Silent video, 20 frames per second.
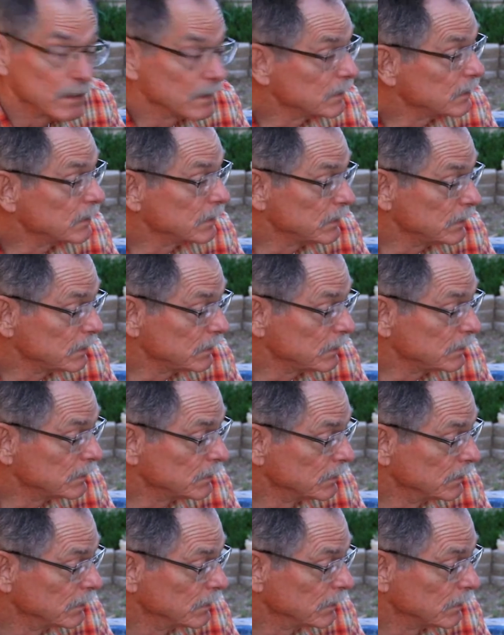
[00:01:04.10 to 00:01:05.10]
I need.
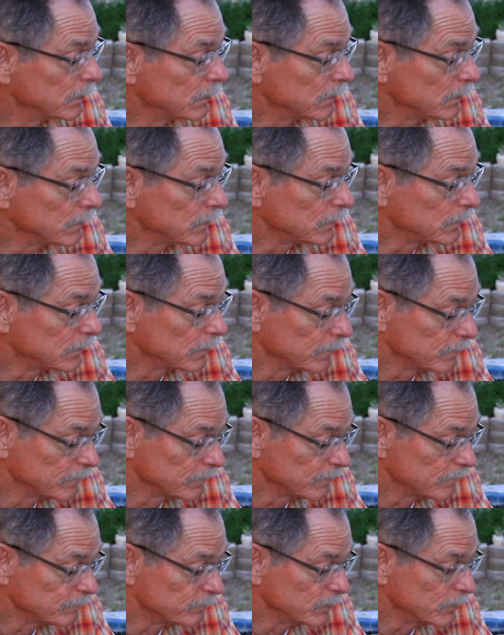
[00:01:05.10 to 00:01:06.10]

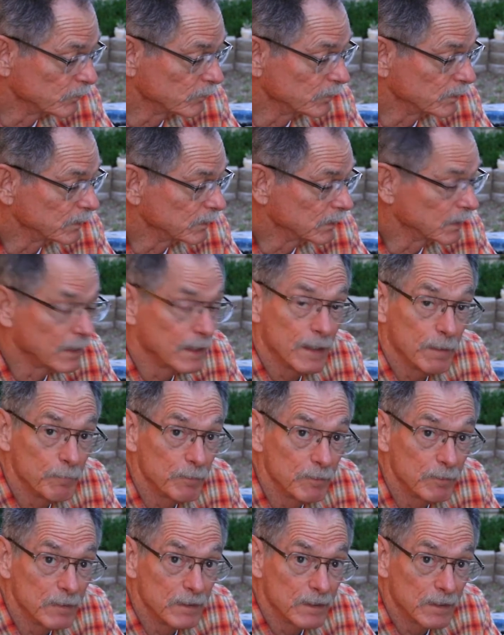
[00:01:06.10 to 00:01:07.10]
Been really
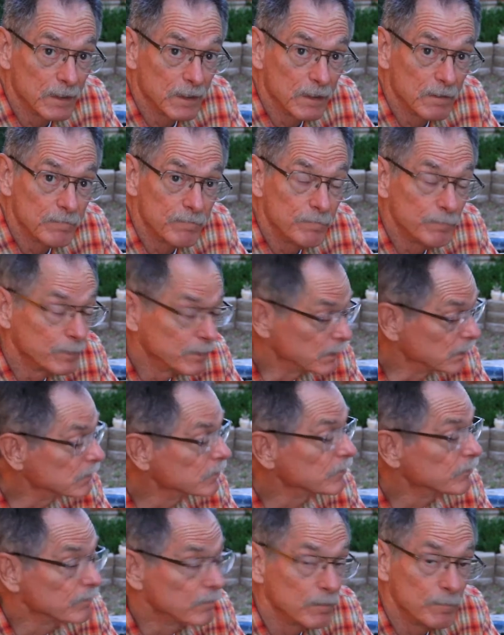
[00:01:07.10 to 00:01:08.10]
happy with it. I've put it
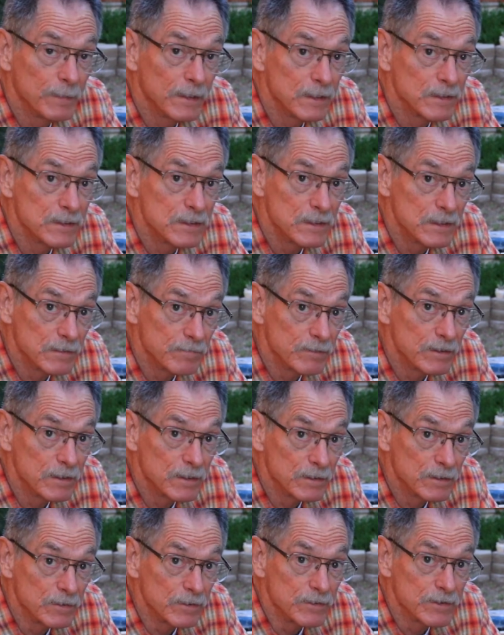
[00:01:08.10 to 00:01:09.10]
through about 7
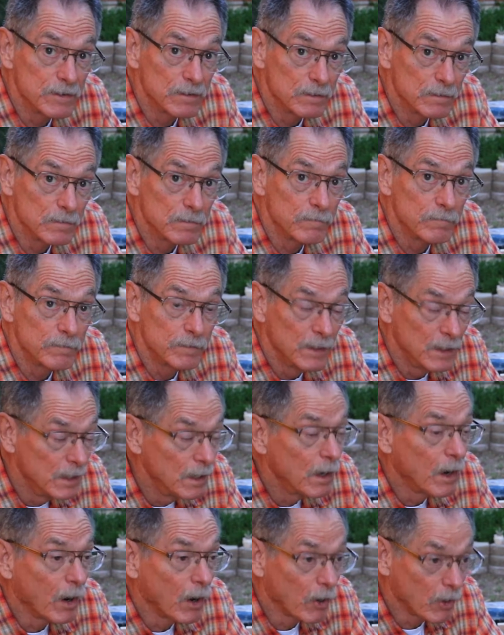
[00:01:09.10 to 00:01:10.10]
years of
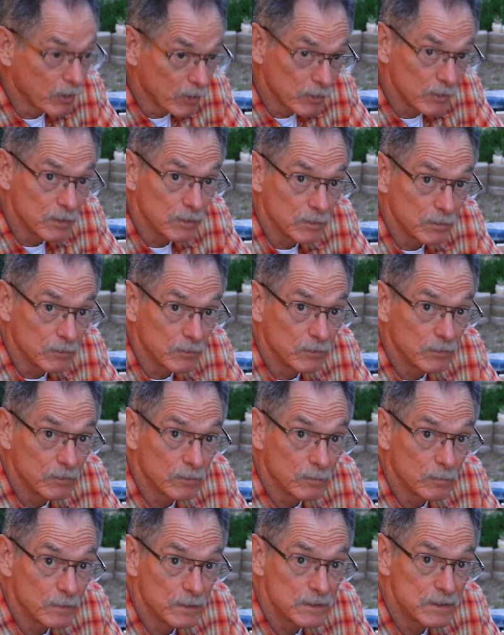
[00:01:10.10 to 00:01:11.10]
hard use
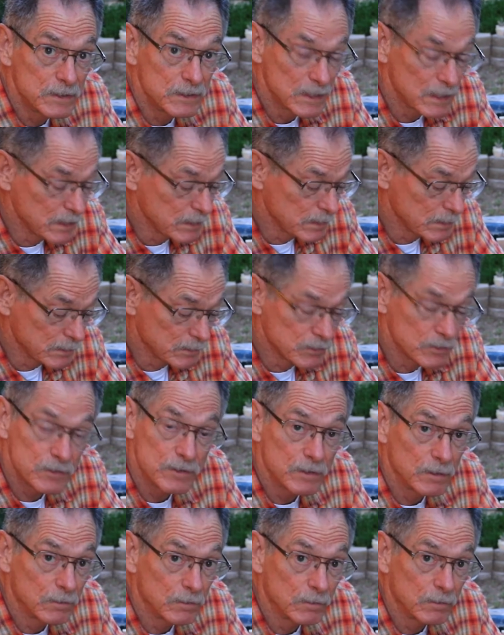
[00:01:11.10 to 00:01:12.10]
with sand,
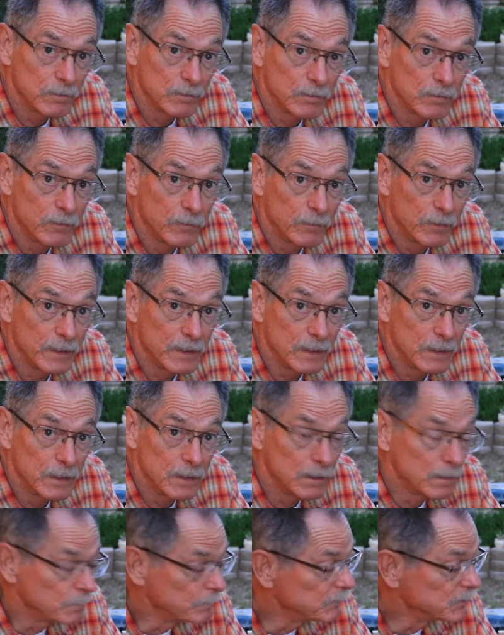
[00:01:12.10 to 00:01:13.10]
salt,
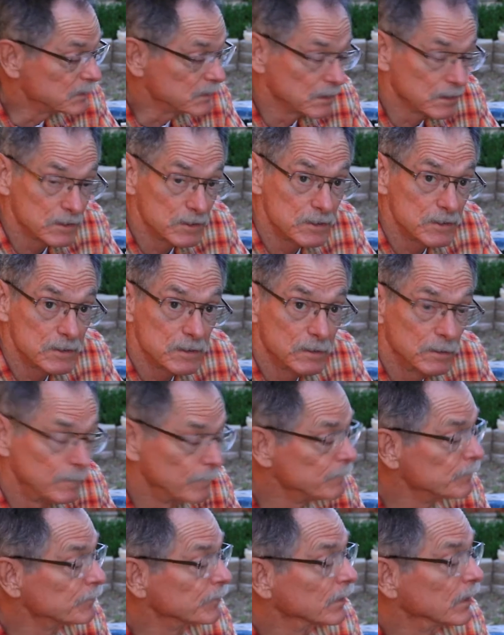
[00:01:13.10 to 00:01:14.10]
rain, dust,
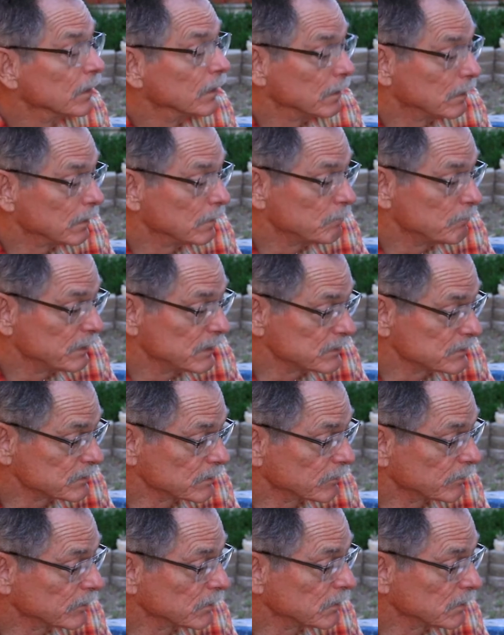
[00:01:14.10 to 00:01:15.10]

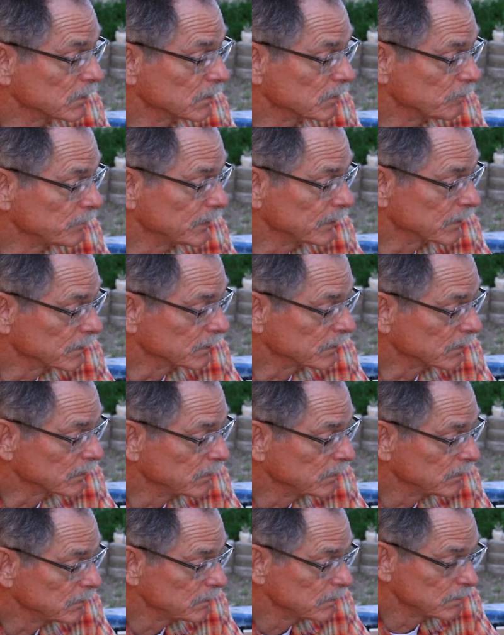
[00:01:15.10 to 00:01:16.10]
bouncing around in the back of the
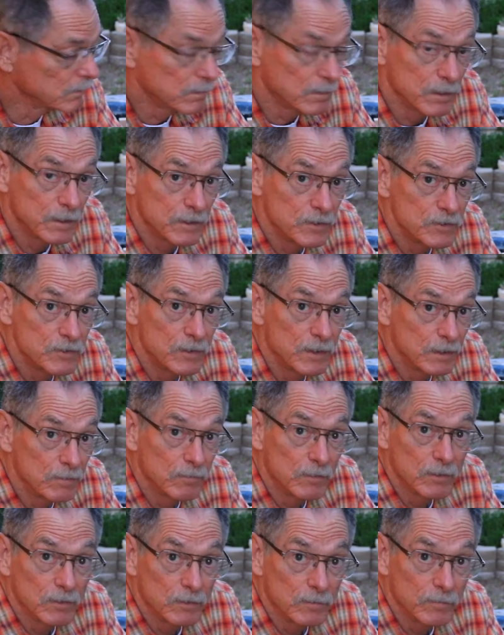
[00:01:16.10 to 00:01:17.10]
car. It's
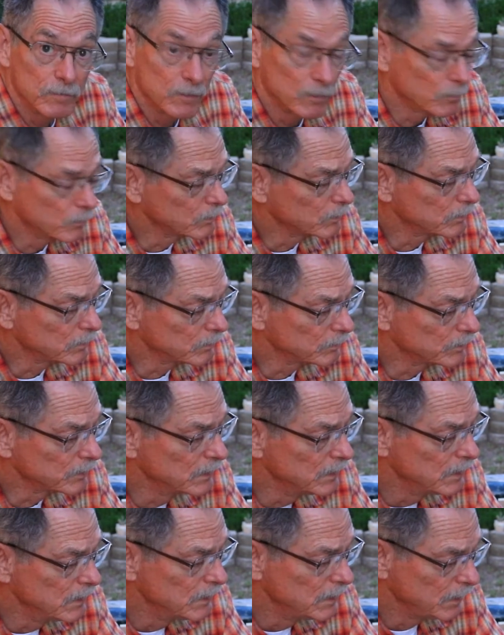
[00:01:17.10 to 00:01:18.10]
traveled over the world,
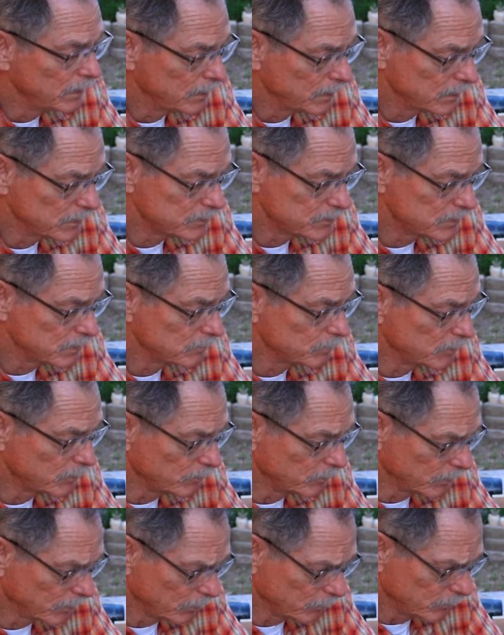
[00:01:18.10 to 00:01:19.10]
and it's done me
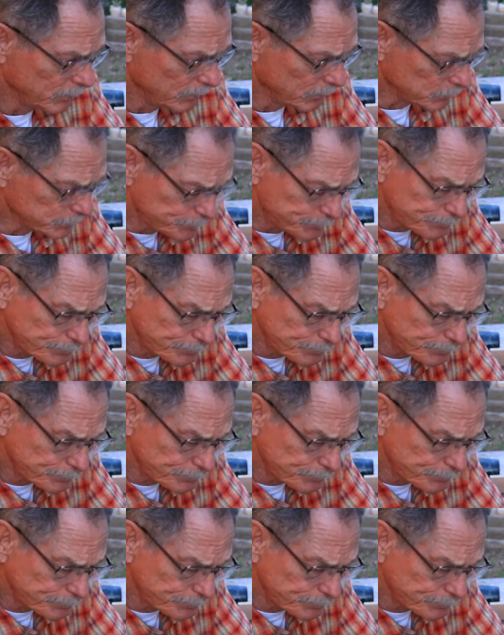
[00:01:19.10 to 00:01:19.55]
really well.